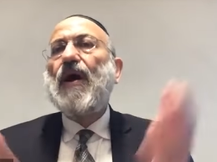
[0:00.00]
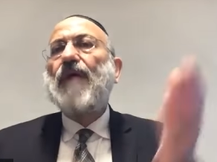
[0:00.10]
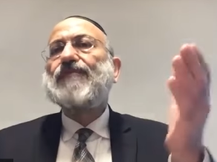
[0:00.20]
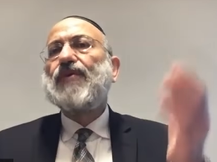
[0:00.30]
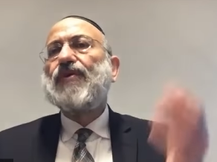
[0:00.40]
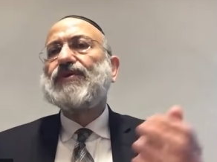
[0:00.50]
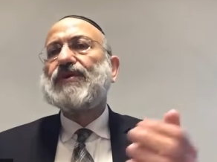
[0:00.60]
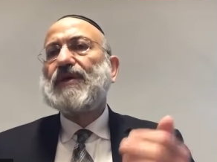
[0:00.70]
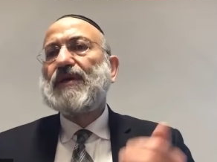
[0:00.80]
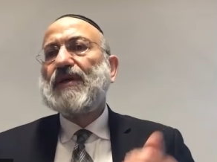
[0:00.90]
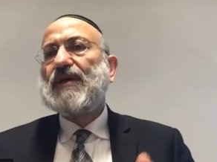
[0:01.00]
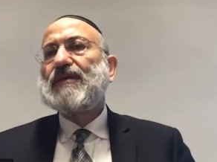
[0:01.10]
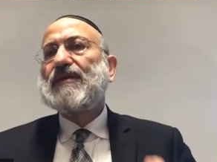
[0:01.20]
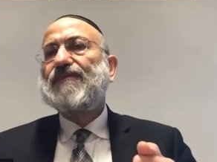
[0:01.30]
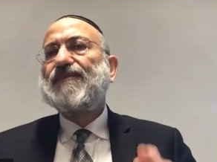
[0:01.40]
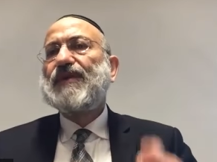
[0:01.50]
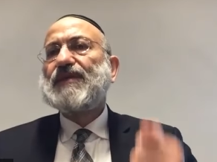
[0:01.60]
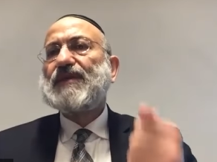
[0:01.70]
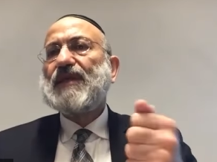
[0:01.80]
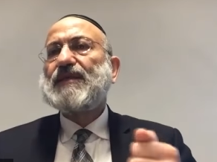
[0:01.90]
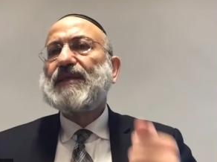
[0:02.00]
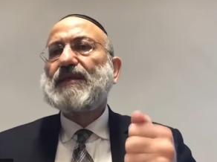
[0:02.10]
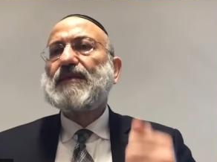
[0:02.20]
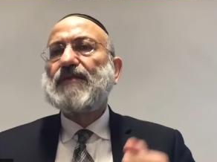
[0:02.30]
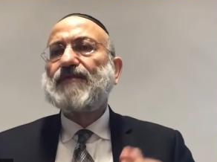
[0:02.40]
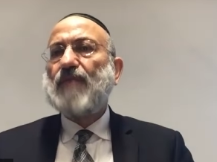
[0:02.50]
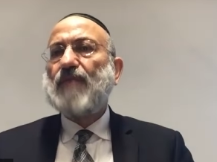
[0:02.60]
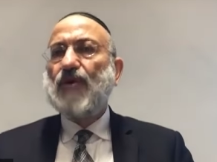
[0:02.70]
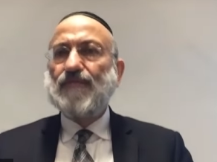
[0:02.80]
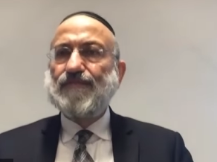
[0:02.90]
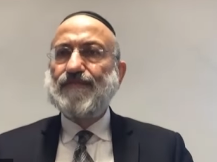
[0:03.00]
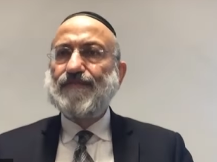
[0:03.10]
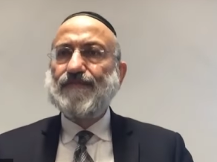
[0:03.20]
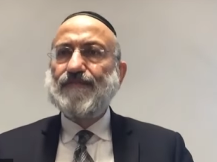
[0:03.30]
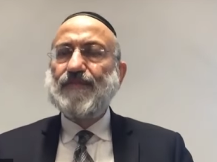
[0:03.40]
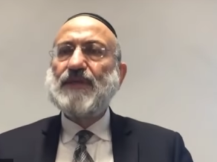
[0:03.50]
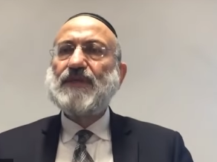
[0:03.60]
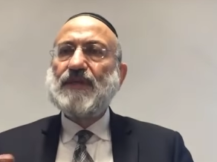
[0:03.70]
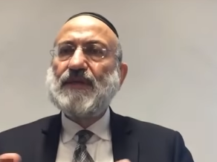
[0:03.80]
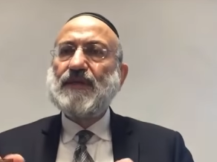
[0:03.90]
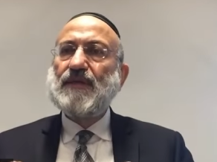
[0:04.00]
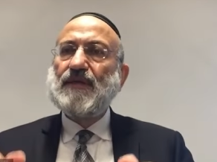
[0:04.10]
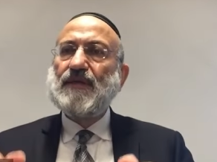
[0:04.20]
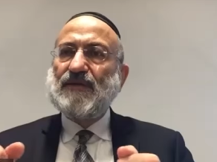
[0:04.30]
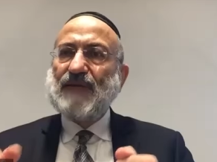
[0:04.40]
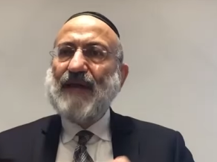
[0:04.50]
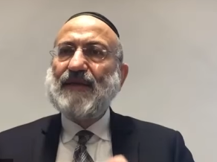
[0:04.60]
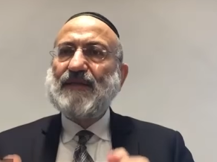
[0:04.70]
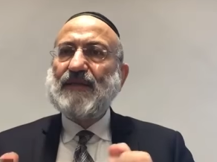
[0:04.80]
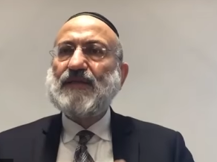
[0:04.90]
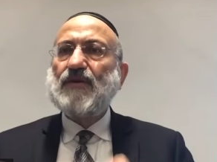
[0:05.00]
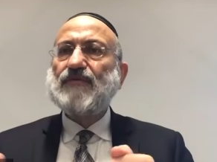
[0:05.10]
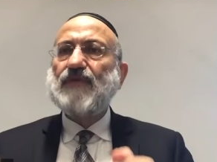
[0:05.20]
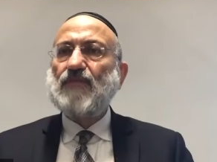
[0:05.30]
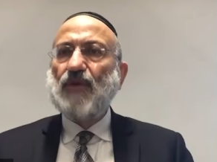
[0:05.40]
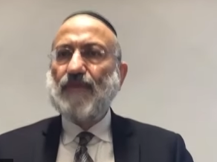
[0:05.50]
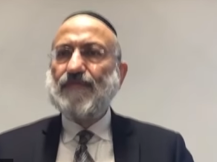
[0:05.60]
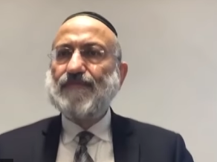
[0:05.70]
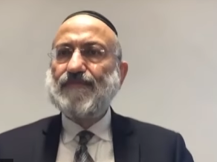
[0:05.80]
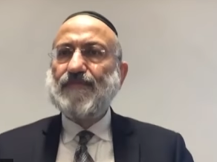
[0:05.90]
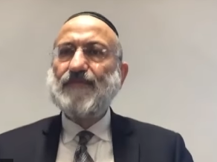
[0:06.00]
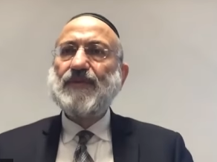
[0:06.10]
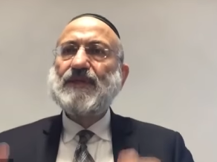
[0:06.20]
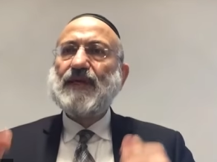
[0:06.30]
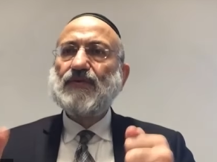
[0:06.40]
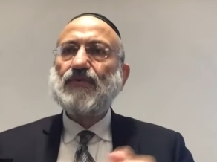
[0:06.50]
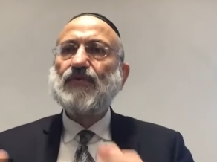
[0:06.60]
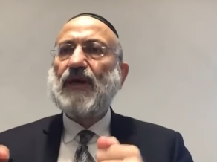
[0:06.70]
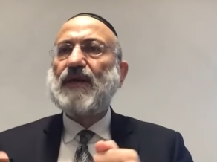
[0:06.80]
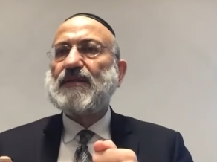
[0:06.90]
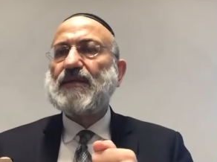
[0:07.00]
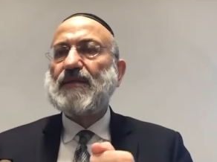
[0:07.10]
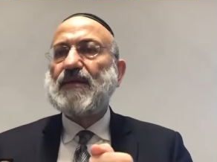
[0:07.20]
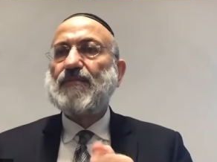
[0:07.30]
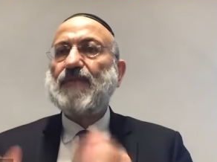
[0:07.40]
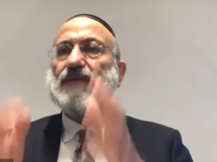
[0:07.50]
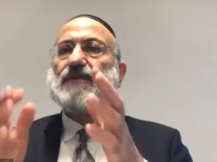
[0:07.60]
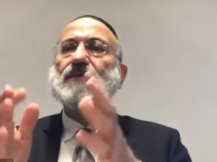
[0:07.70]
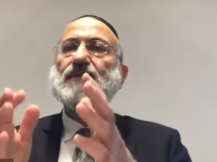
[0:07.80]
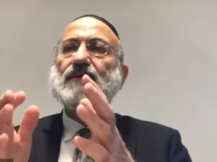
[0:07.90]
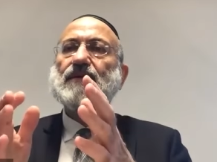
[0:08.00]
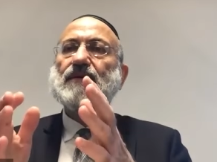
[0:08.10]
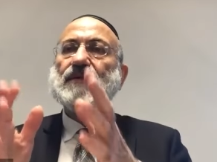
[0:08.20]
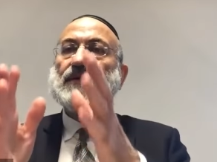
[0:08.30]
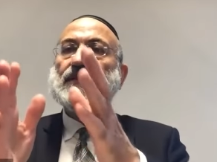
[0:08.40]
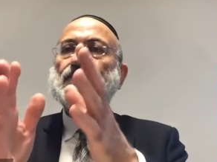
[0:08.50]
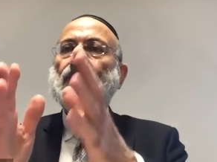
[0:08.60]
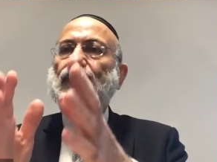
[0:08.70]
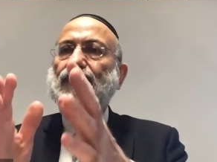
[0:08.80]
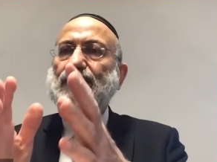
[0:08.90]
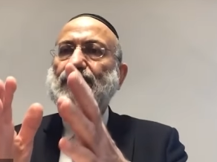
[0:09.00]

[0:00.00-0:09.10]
Of course, the first chesed starts from home. Person, charity starts from home. Person has to do chesed, but there's a problem.